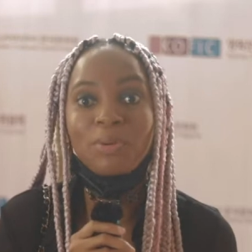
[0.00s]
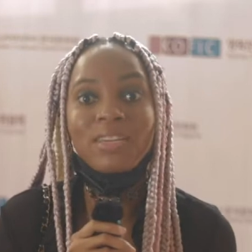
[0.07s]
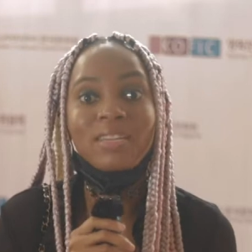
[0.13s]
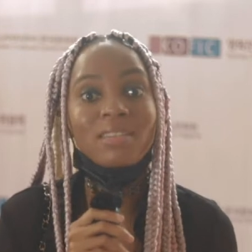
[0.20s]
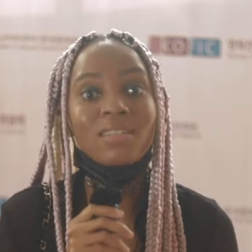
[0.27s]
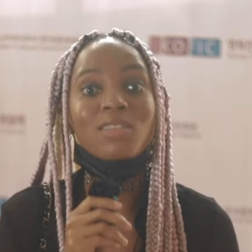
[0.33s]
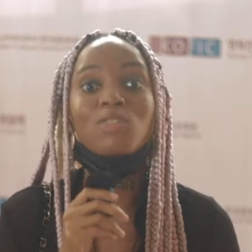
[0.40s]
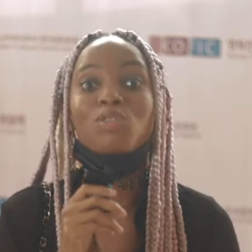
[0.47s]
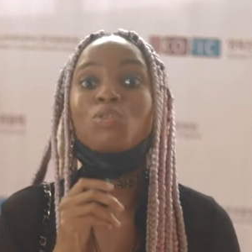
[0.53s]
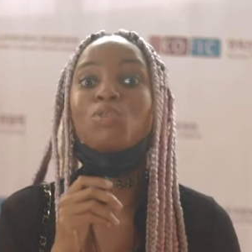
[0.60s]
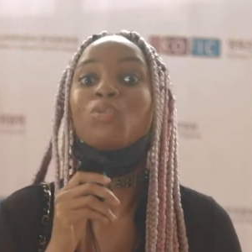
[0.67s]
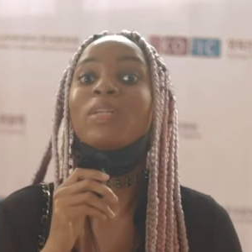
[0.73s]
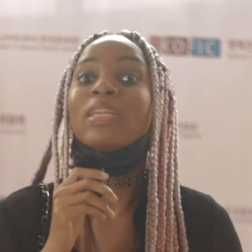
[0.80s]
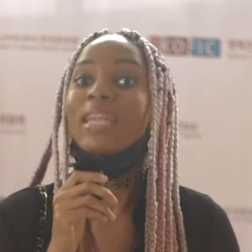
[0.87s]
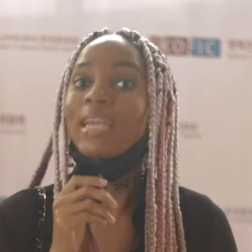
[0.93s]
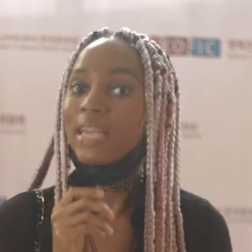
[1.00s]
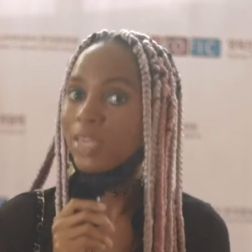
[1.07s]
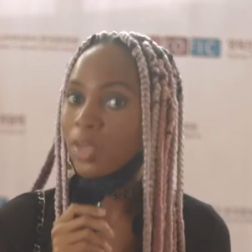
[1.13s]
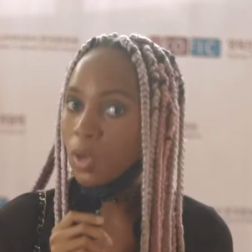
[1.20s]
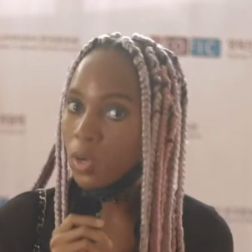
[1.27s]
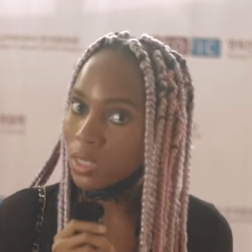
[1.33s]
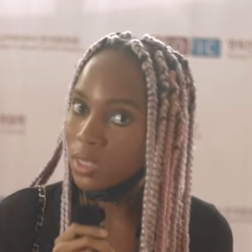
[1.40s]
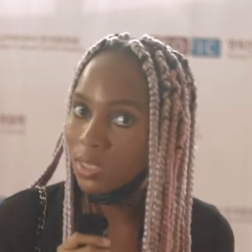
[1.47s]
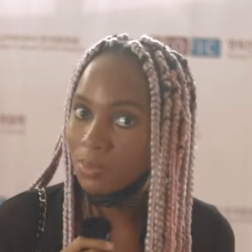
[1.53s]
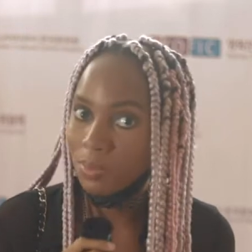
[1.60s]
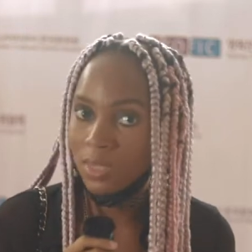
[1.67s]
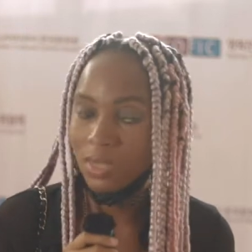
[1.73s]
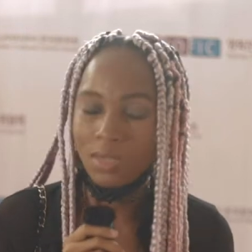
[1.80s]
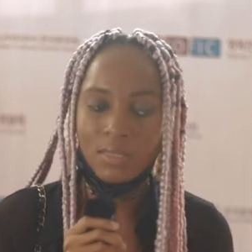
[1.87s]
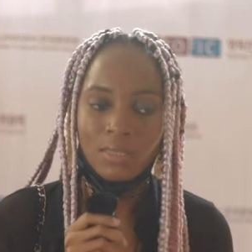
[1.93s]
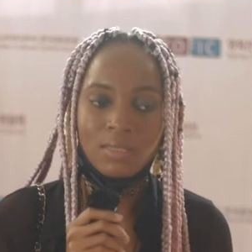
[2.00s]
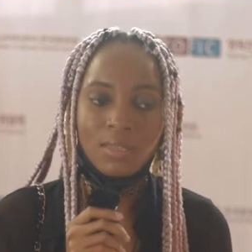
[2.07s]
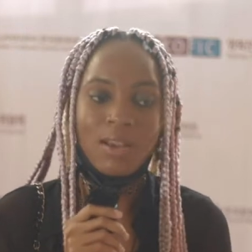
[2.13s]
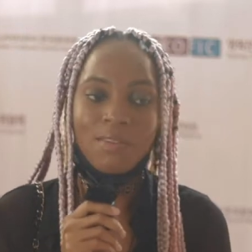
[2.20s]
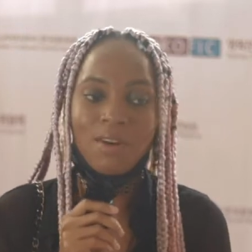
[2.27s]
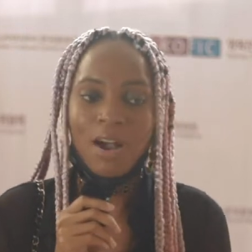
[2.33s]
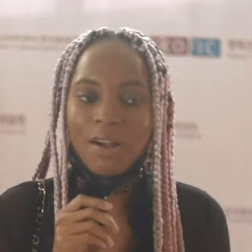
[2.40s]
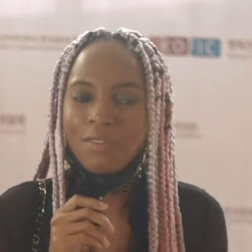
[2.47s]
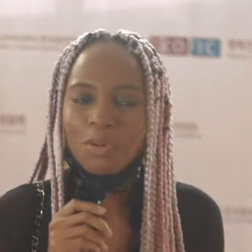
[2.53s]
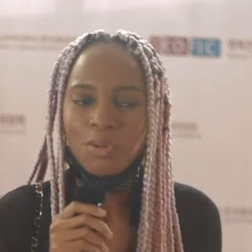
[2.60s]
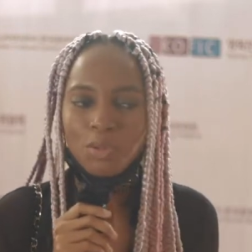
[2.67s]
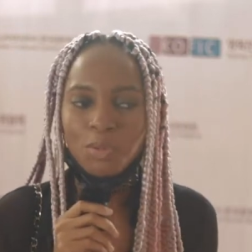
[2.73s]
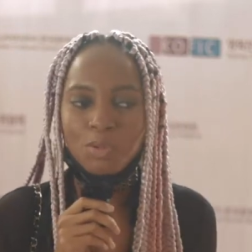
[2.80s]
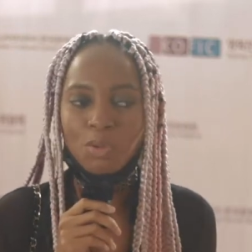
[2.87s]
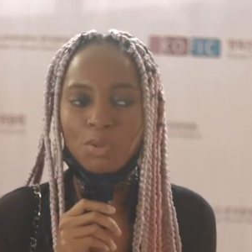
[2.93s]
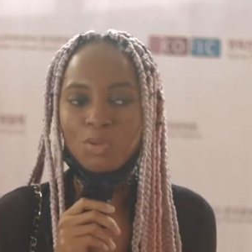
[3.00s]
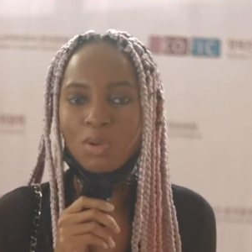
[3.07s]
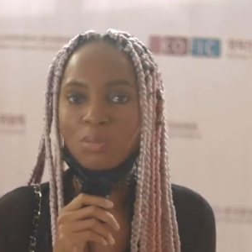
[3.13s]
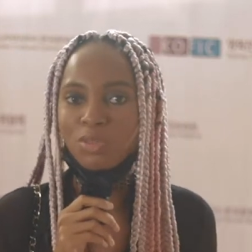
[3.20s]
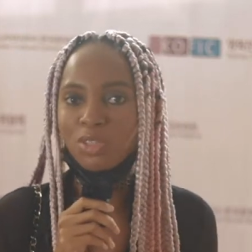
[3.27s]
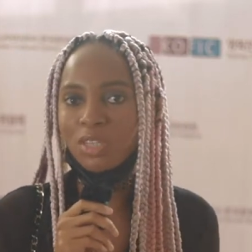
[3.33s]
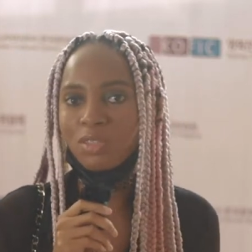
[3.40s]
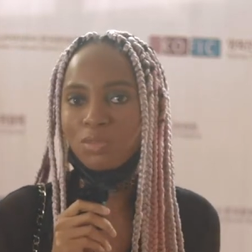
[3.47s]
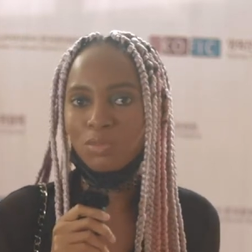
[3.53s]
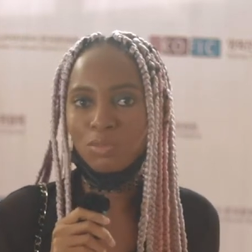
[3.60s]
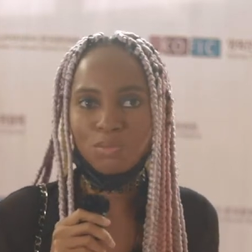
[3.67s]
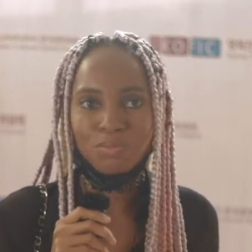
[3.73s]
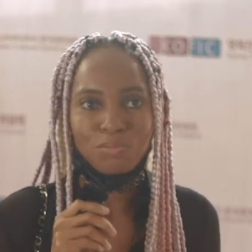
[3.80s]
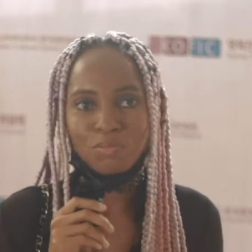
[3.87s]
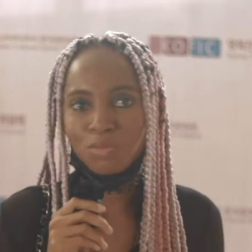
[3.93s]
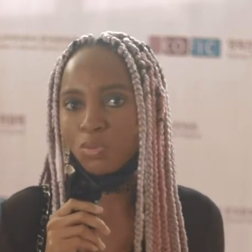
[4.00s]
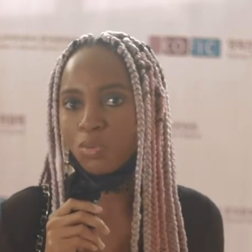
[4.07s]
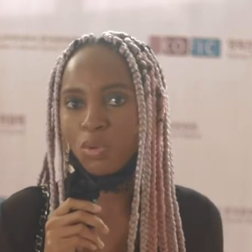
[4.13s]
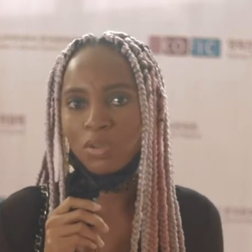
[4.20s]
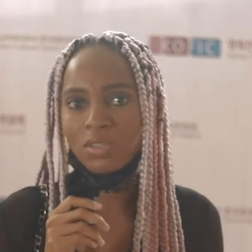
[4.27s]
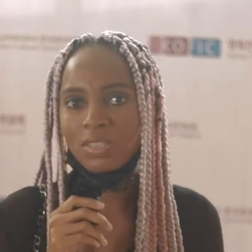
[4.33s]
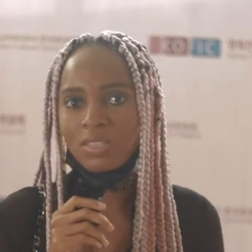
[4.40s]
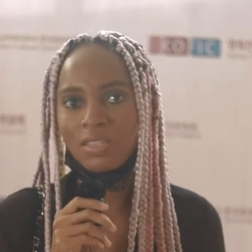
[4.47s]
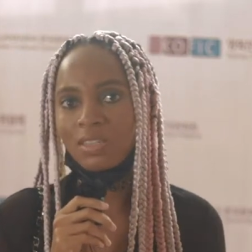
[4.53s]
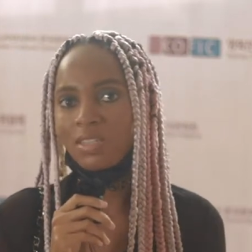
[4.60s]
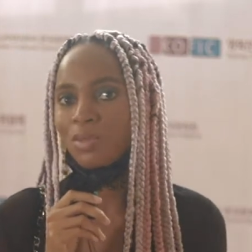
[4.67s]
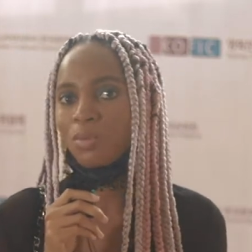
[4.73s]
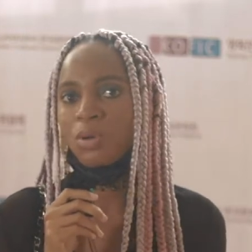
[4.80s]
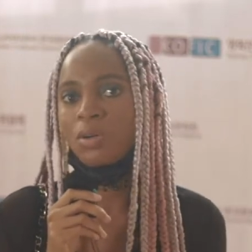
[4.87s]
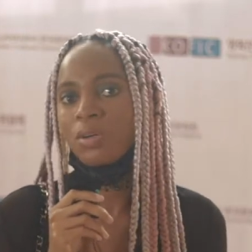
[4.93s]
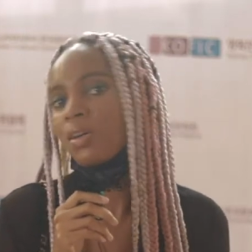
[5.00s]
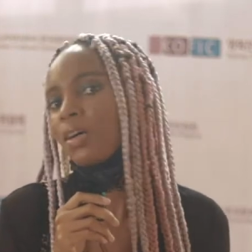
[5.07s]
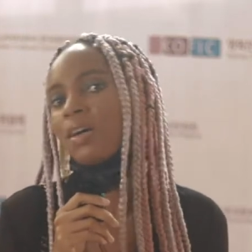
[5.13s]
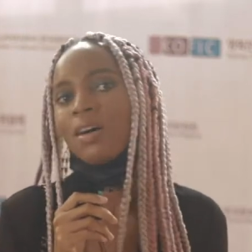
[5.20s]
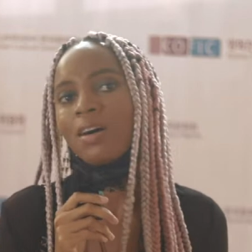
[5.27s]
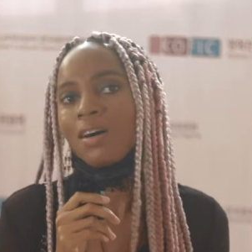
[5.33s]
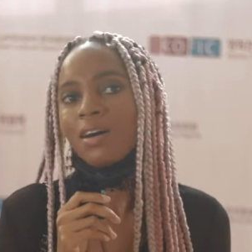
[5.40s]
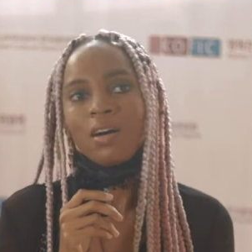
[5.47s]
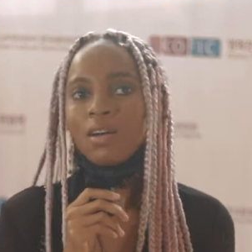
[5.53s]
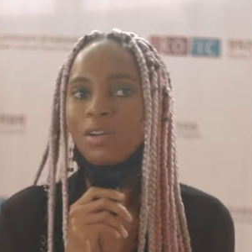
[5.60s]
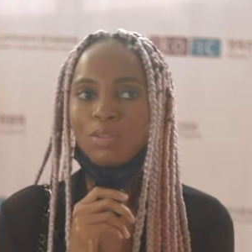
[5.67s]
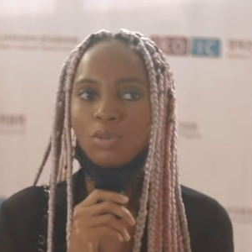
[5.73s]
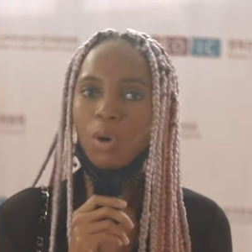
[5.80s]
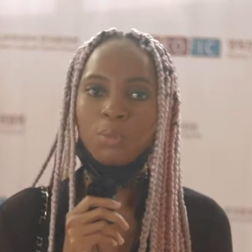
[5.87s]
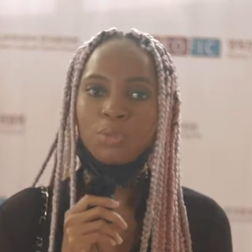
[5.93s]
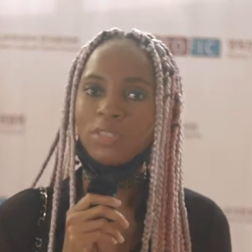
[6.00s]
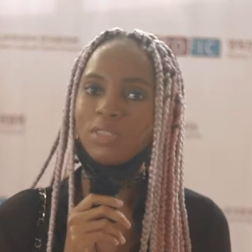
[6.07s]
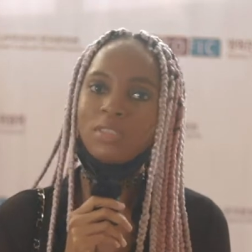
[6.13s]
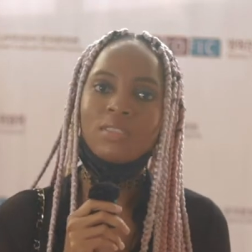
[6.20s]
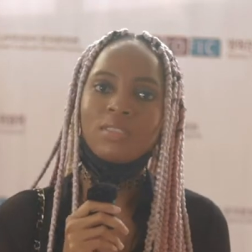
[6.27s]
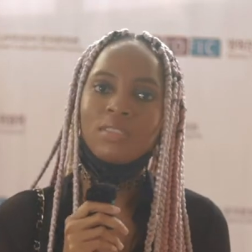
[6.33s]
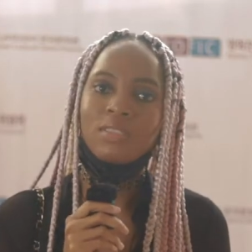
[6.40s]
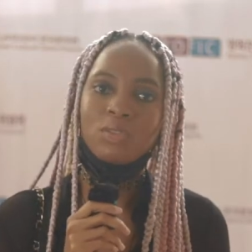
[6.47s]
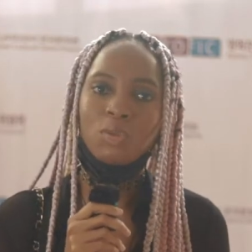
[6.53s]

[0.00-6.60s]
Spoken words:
bringing this to Lagos, because I've always wanted to go to Abuja to do all these things, but no opportunity.